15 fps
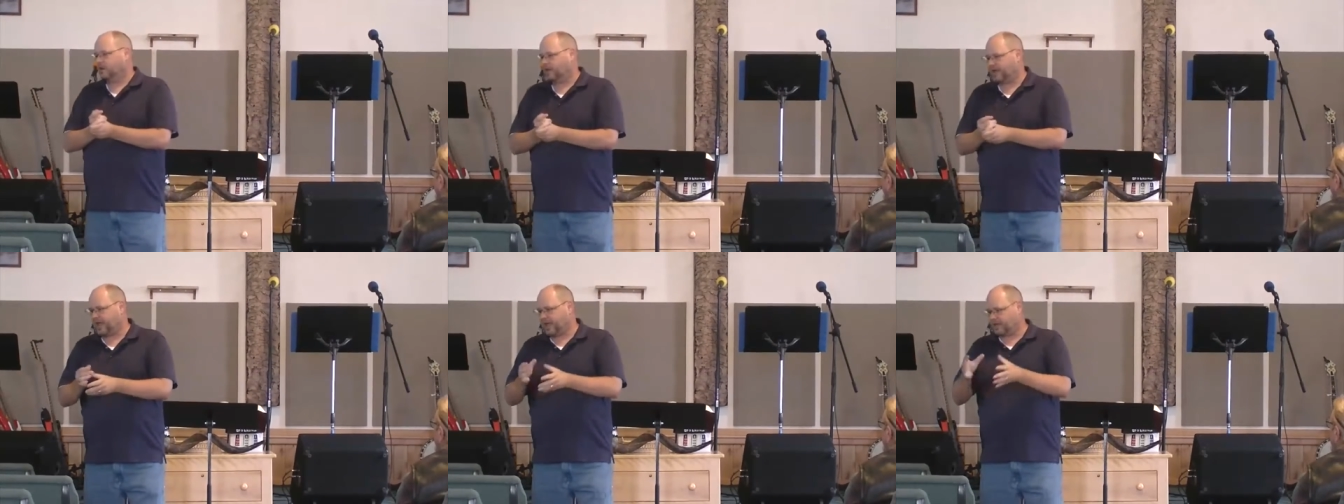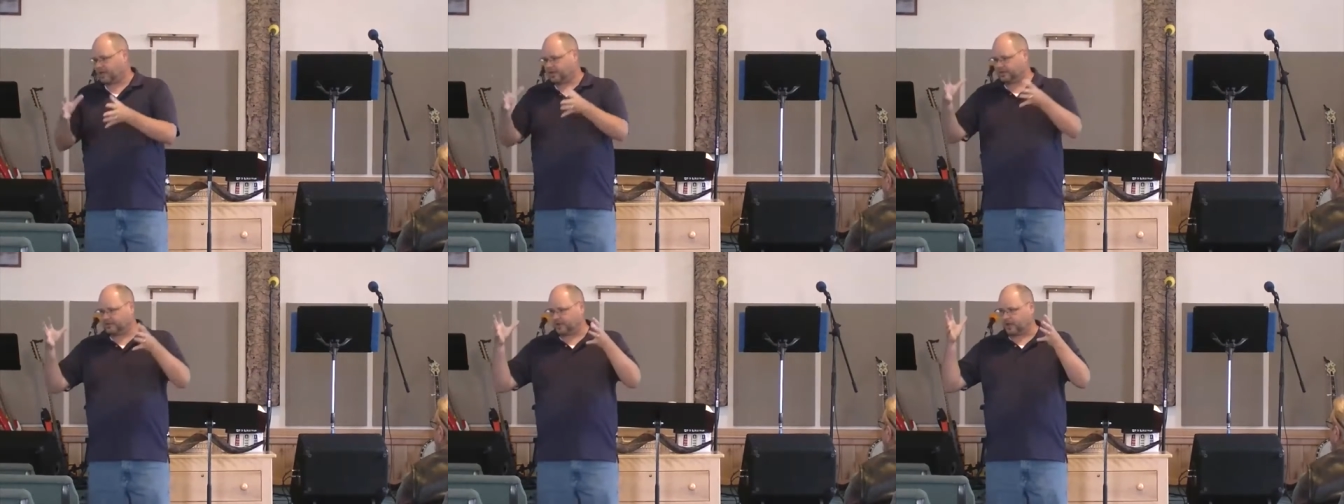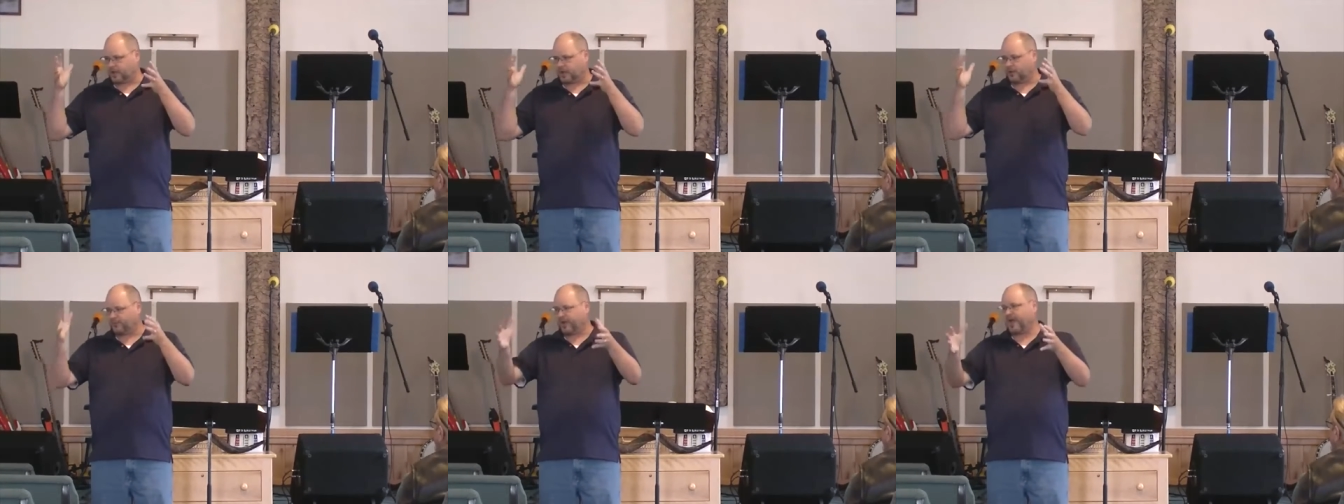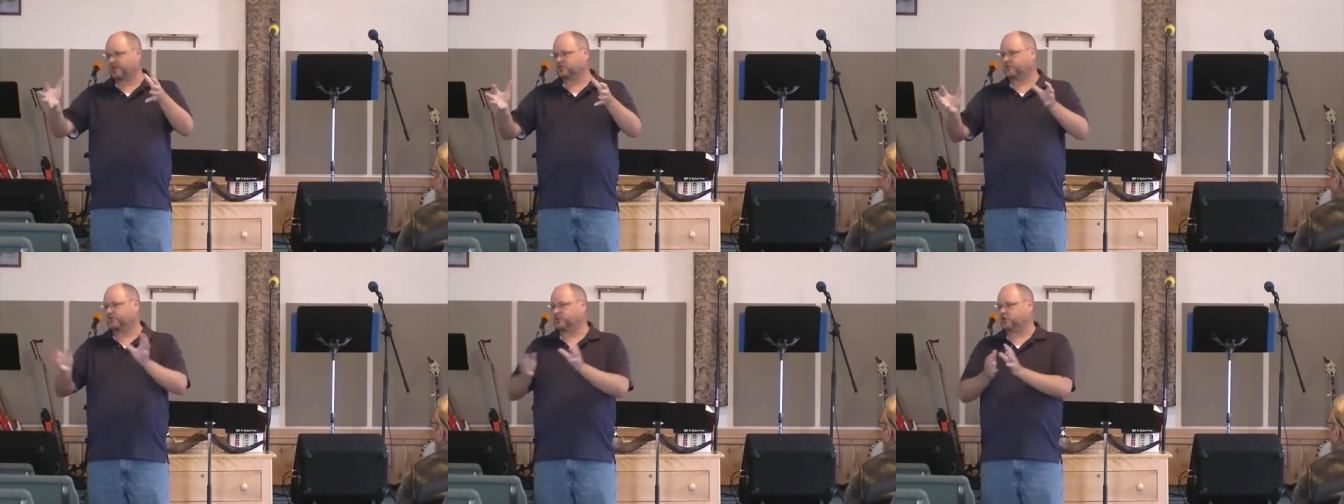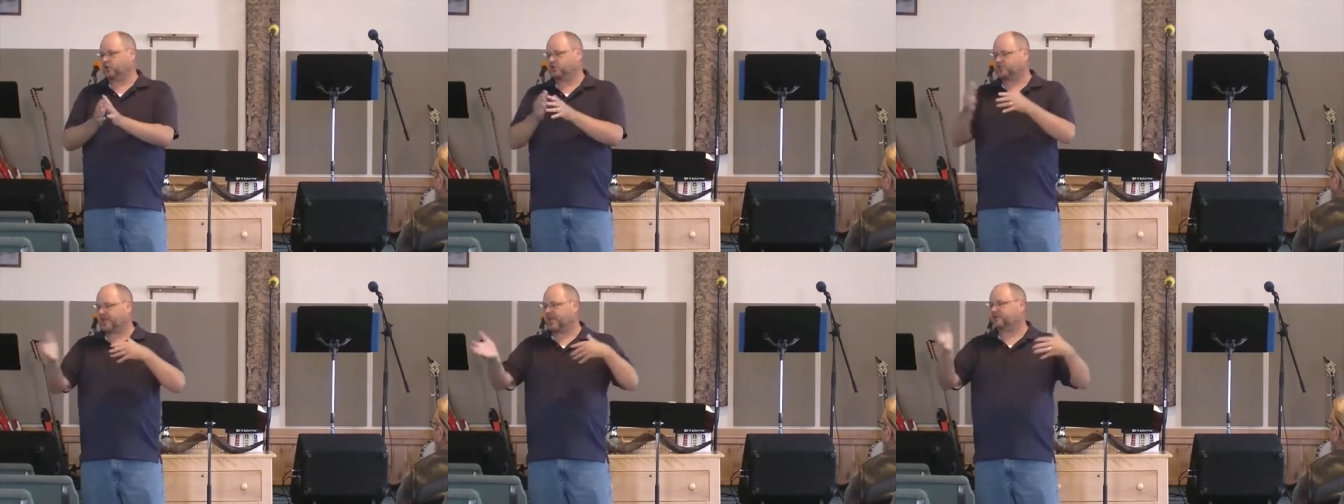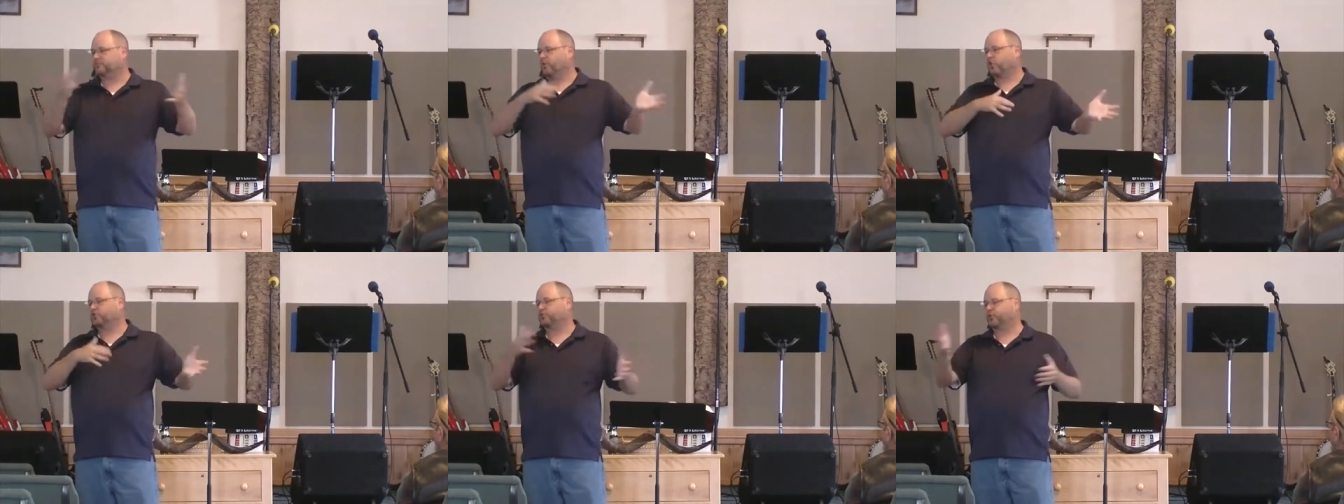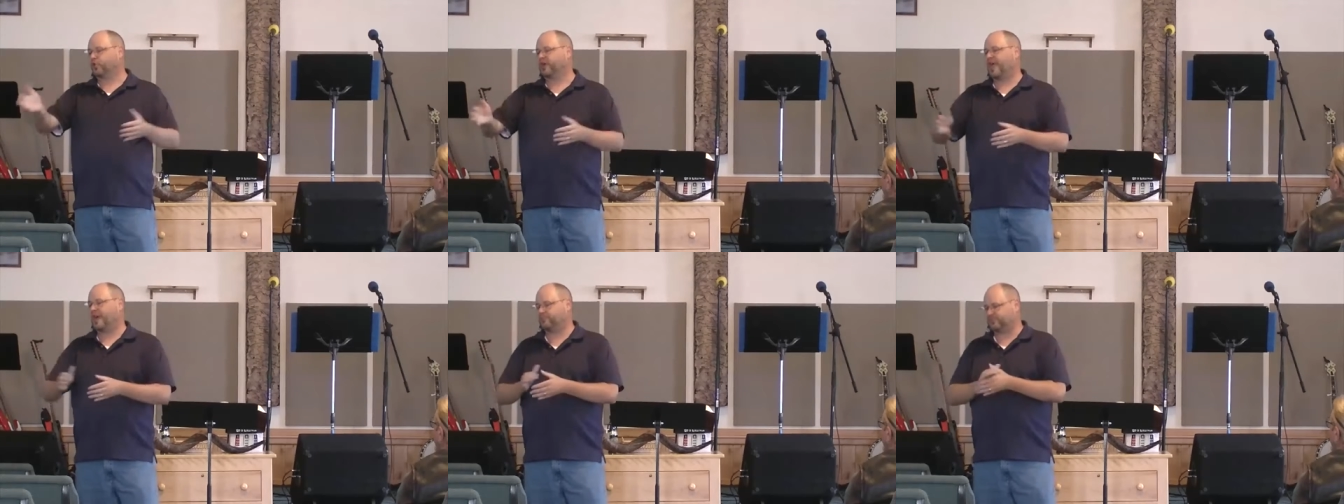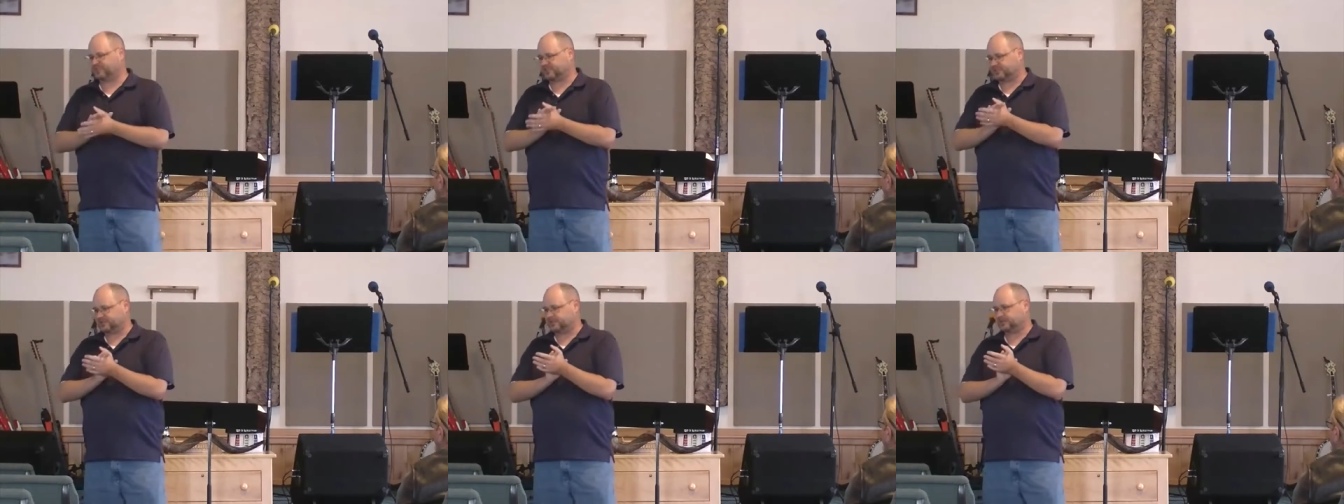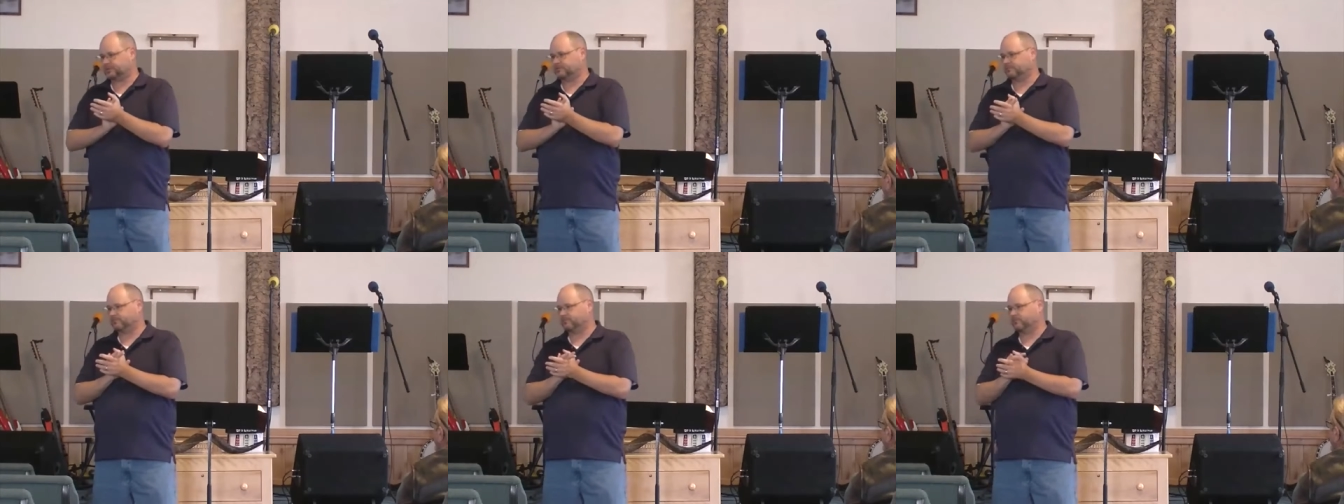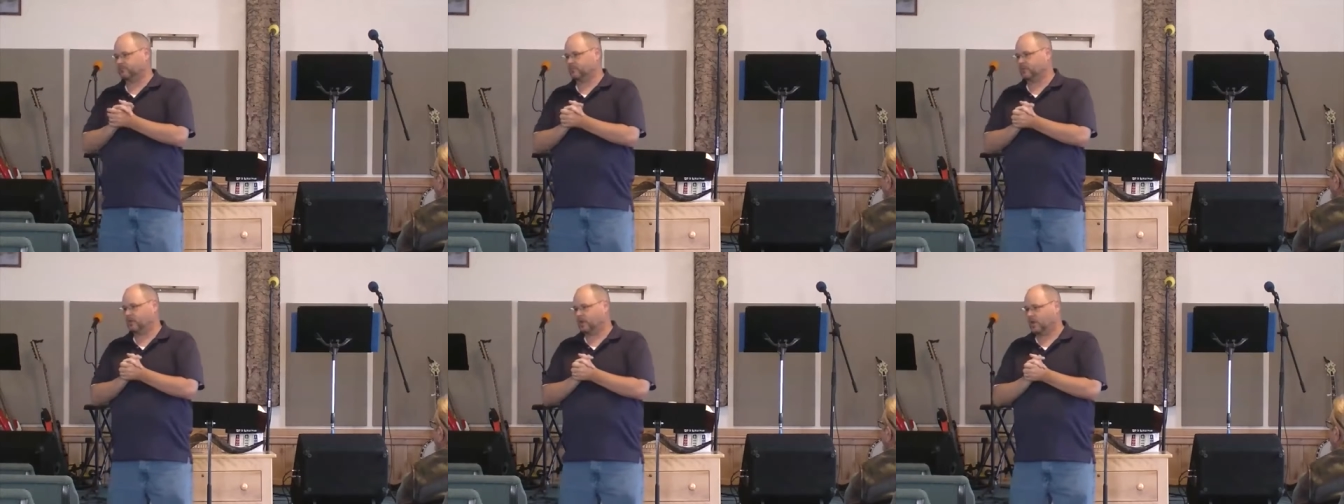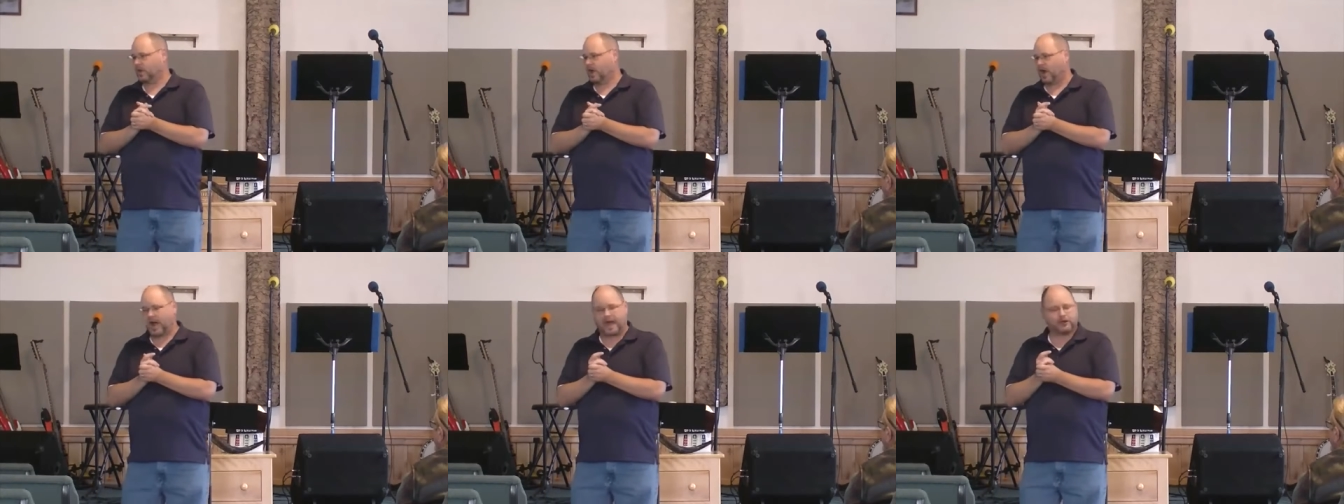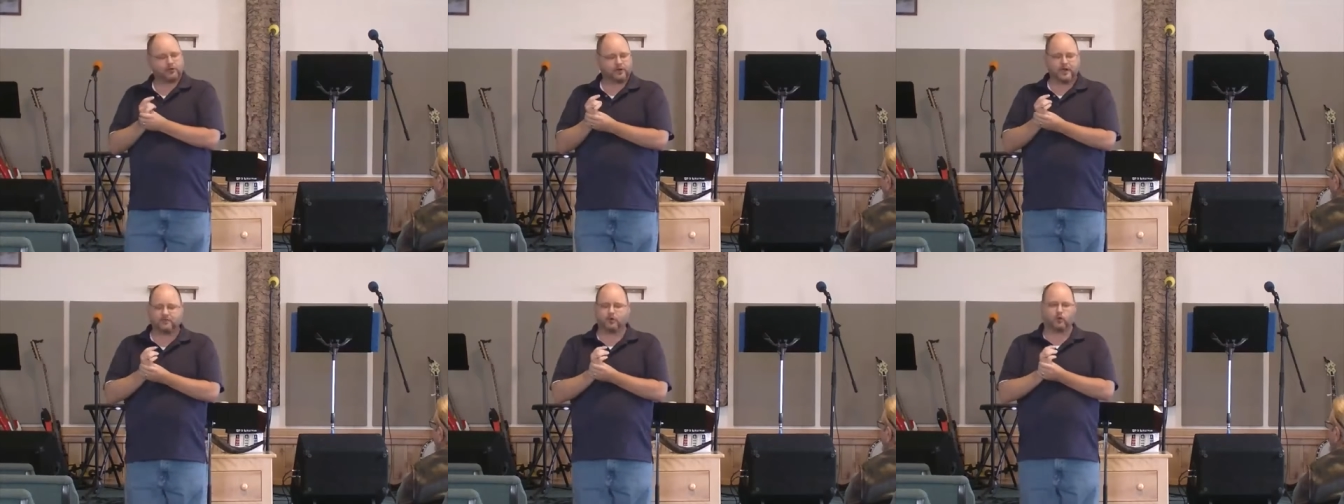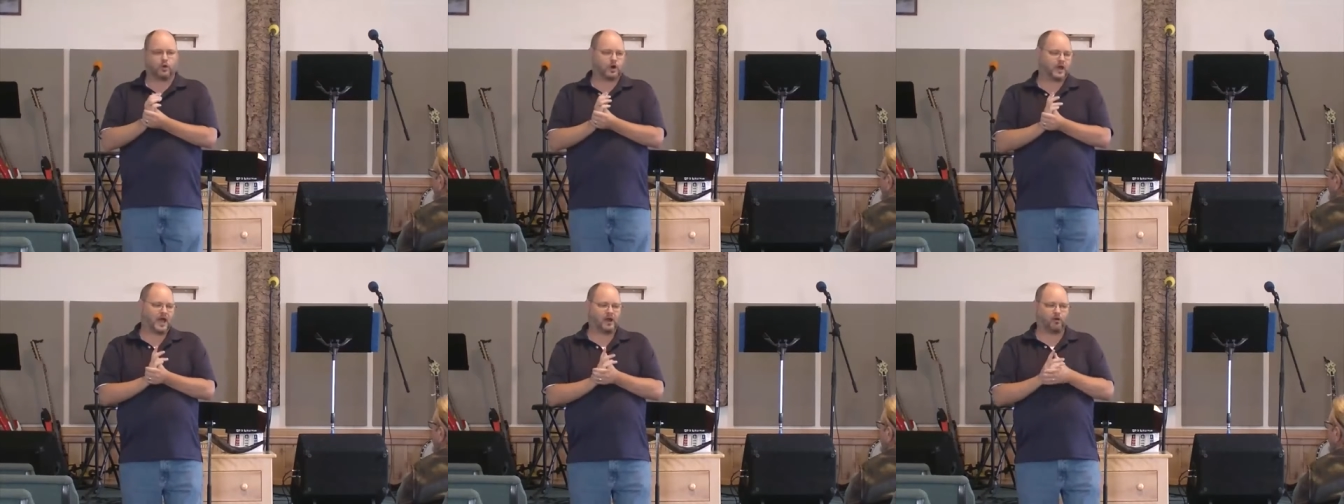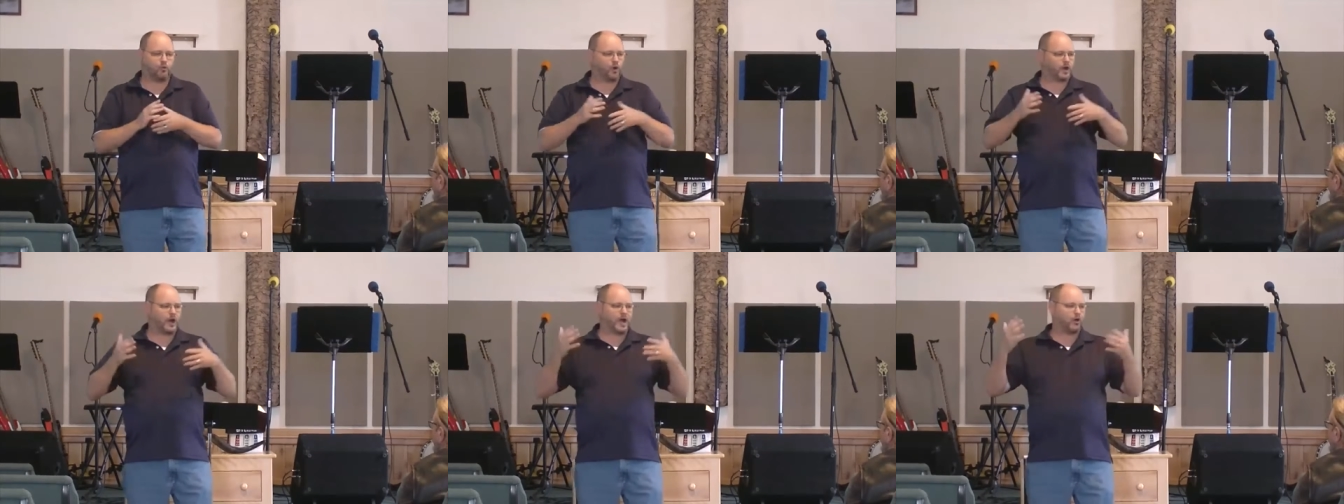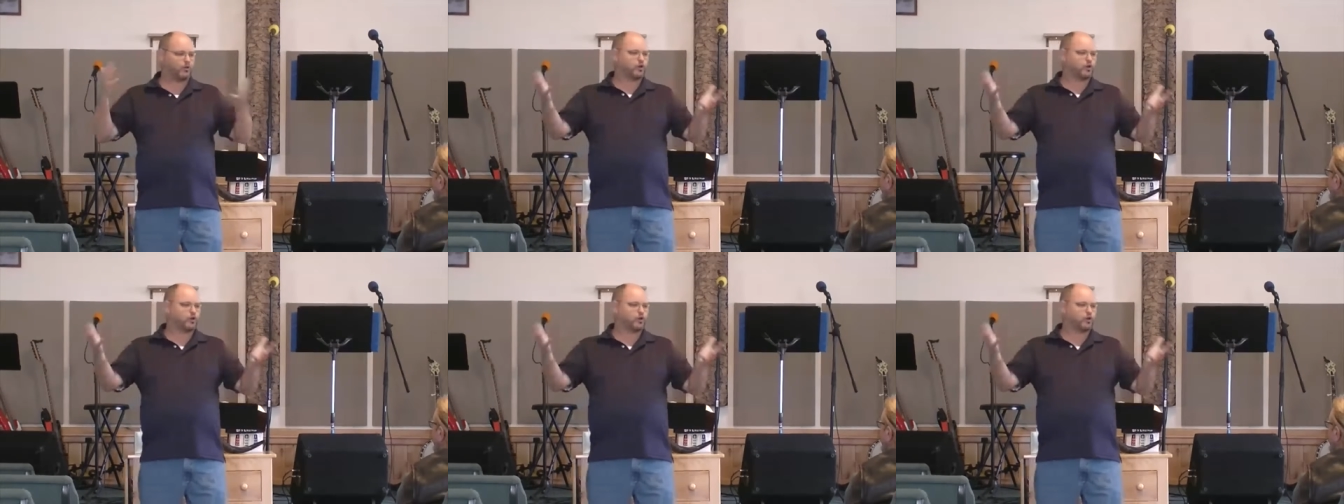he, he's a, a pastor of a church that has multiple campuses. I don't ever want, I don't want to